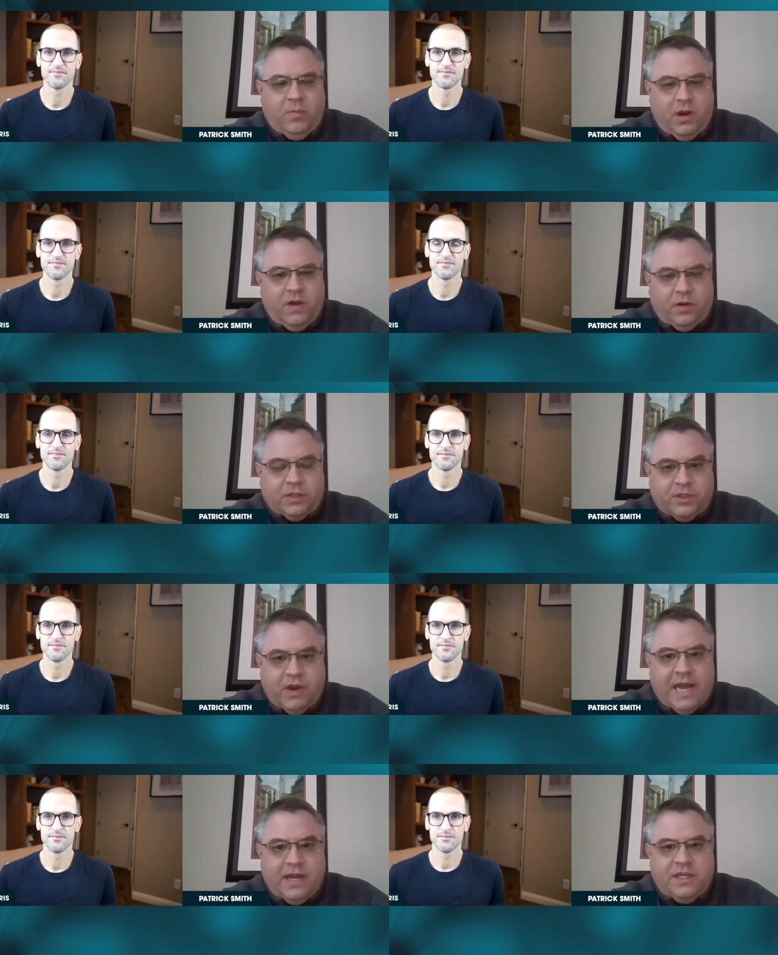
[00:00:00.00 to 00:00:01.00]
Speaker 1: part of our
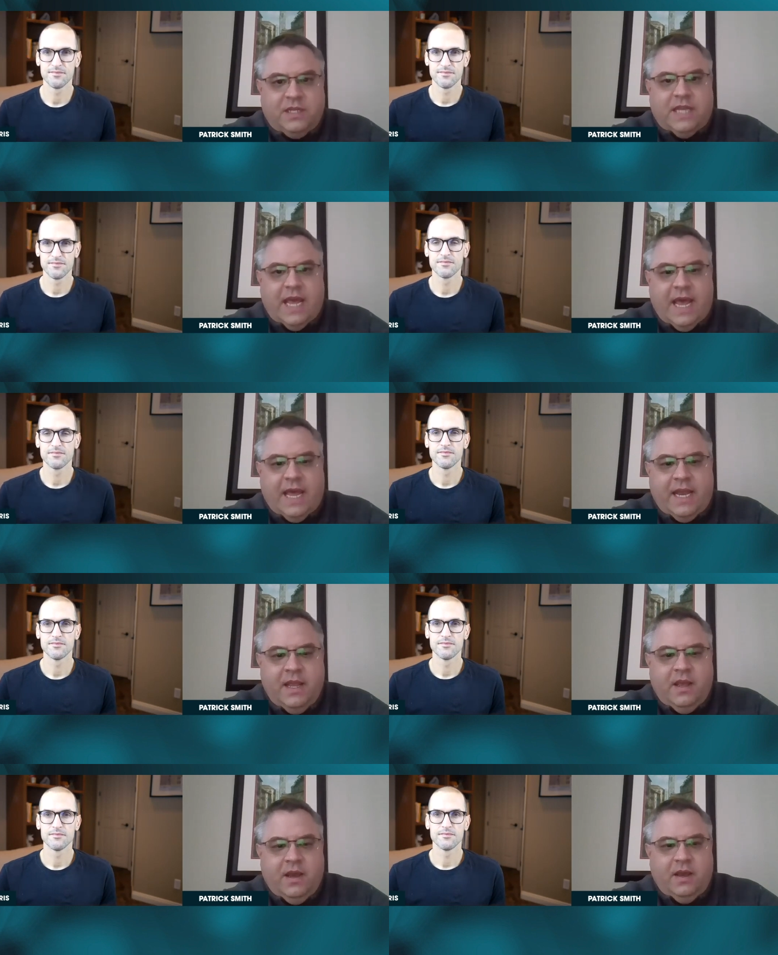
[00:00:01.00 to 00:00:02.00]
strategy to add
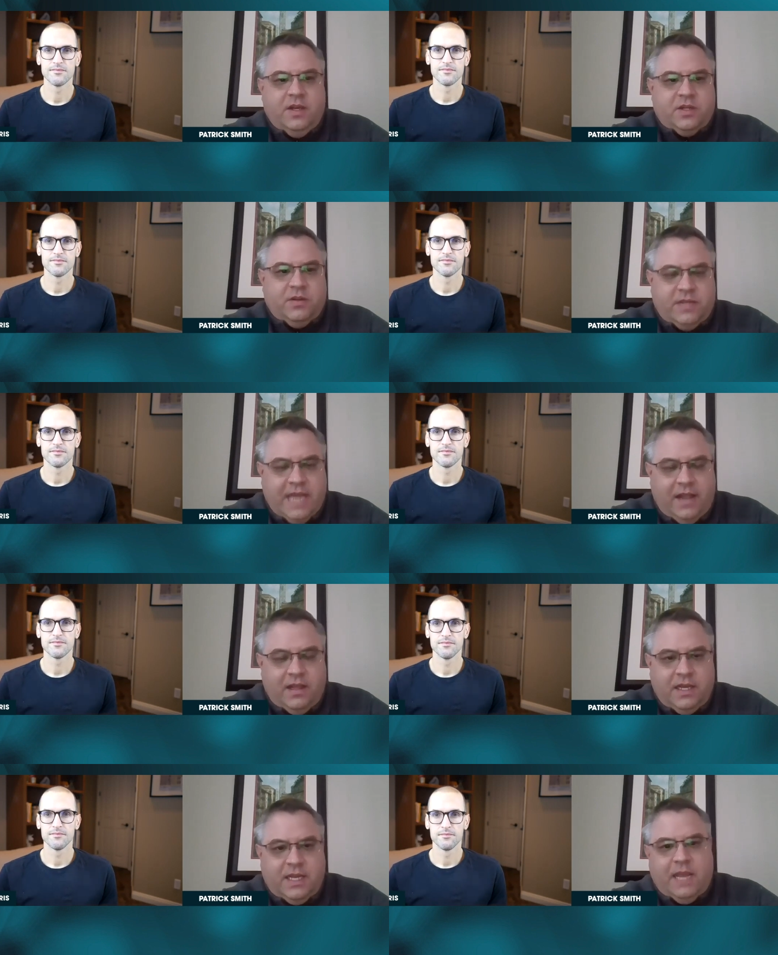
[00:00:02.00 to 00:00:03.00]
additional
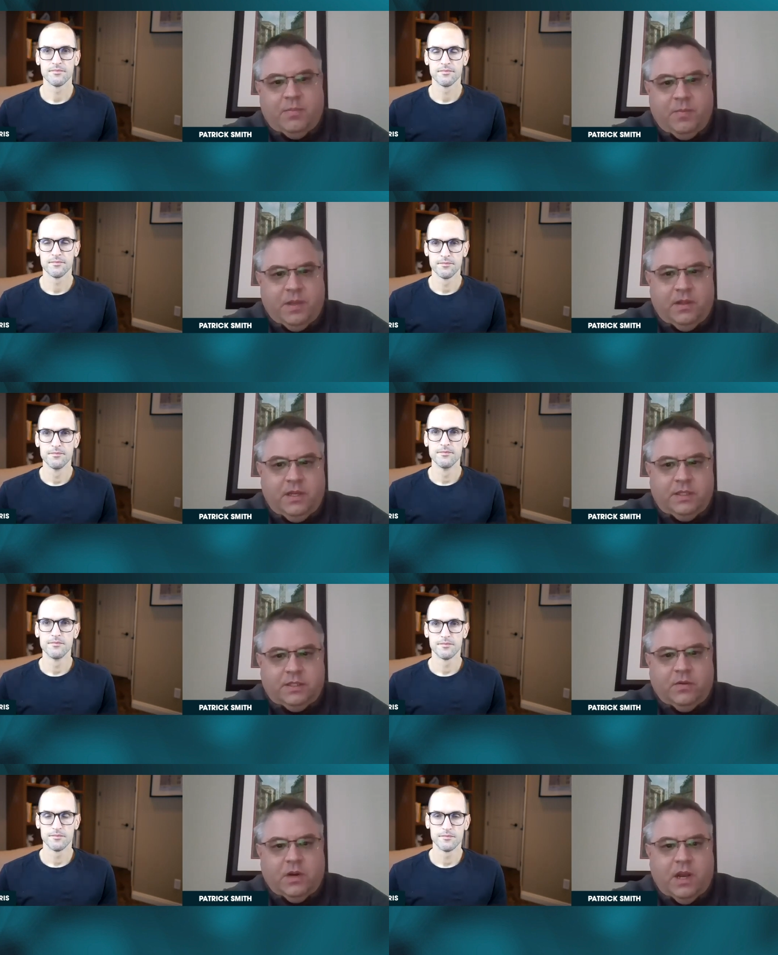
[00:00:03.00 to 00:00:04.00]
talent and
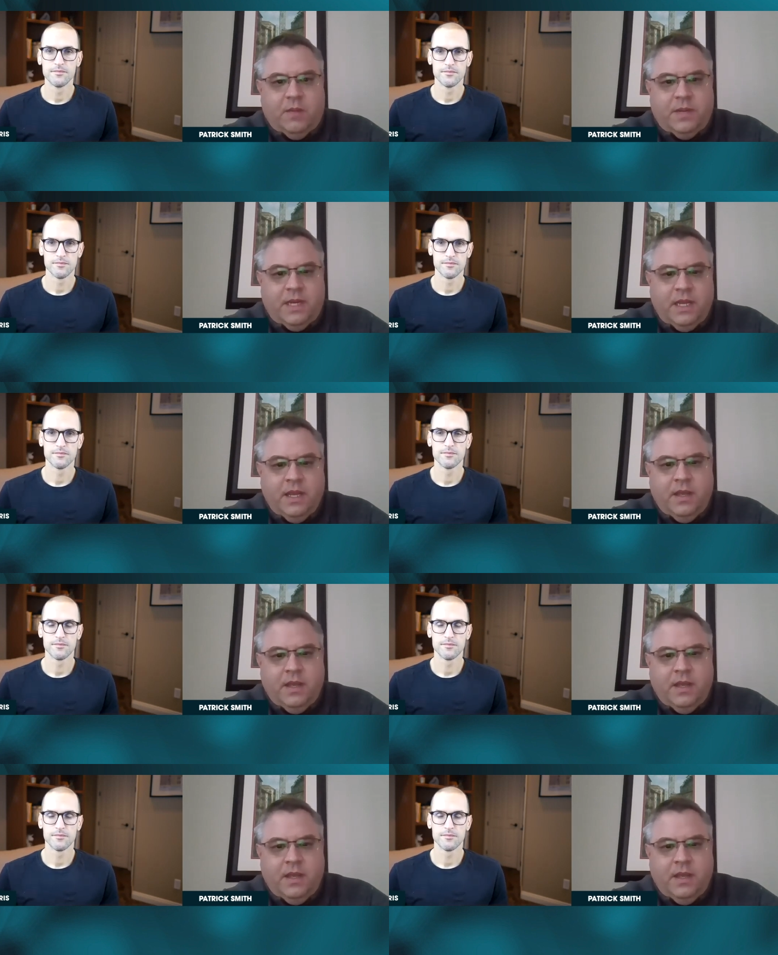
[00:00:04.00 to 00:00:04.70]
capabilities to our company.